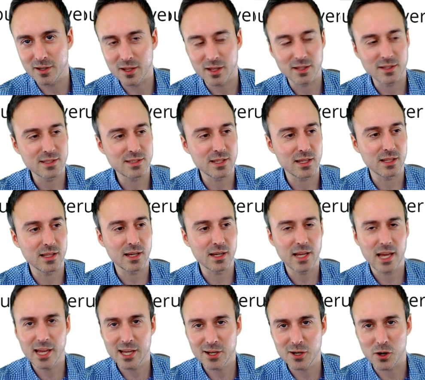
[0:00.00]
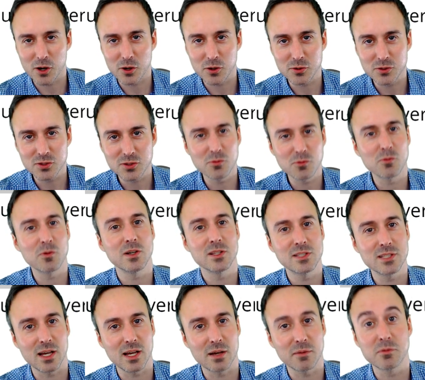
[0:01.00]
I'd say, like, hey, ghost, what's
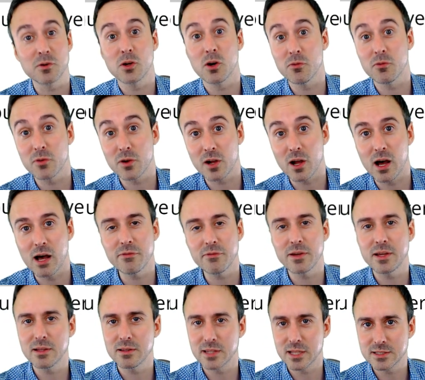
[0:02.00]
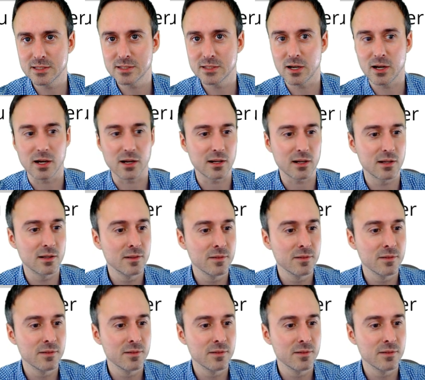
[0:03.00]
up? Go for coffee? Let's talk.